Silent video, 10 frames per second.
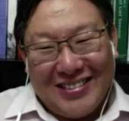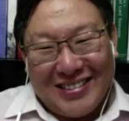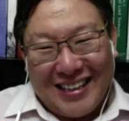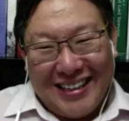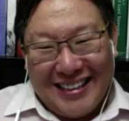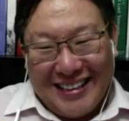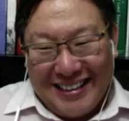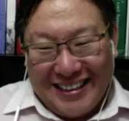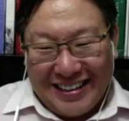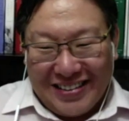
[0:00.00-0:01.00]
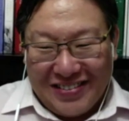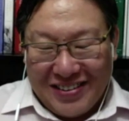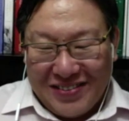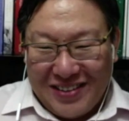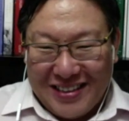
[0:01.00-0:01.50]
Okay, thank you
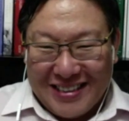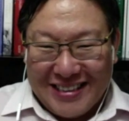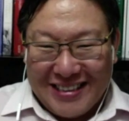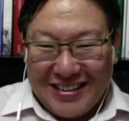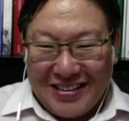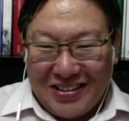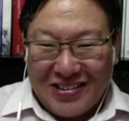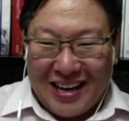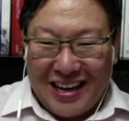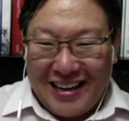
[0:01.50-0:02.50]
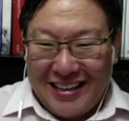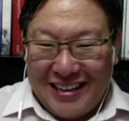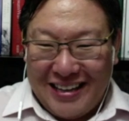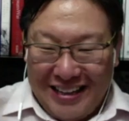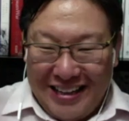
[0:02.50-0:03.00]
very much. Yeah. Okay.
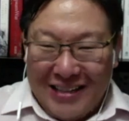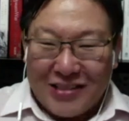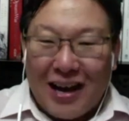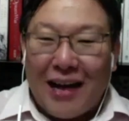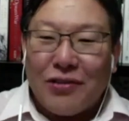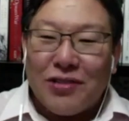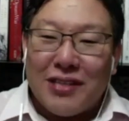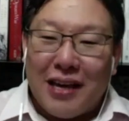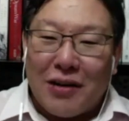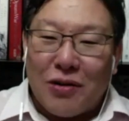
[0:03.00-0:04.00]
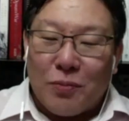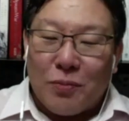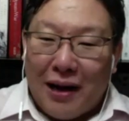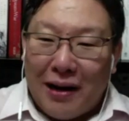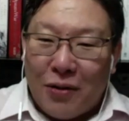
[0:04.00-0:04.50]
So how to say
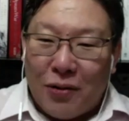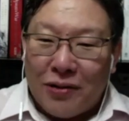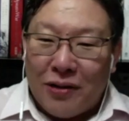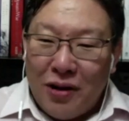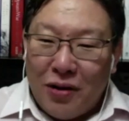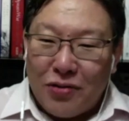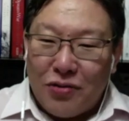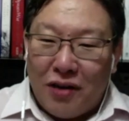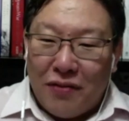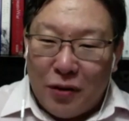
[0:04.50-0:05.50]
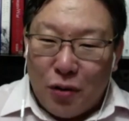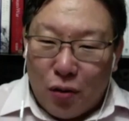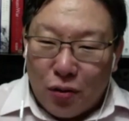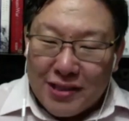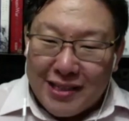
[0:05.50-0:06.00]
goodbye, or do you have your own
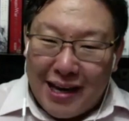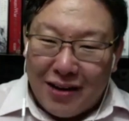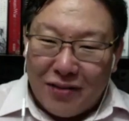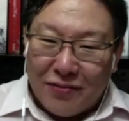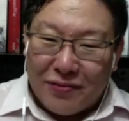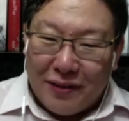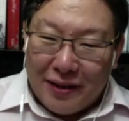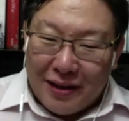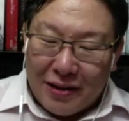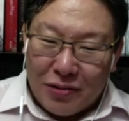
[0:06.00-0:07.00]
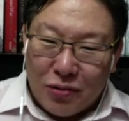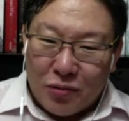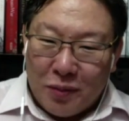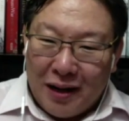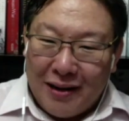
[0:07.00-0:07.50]
saying of
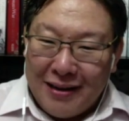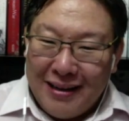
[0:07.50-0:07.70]
goodbye?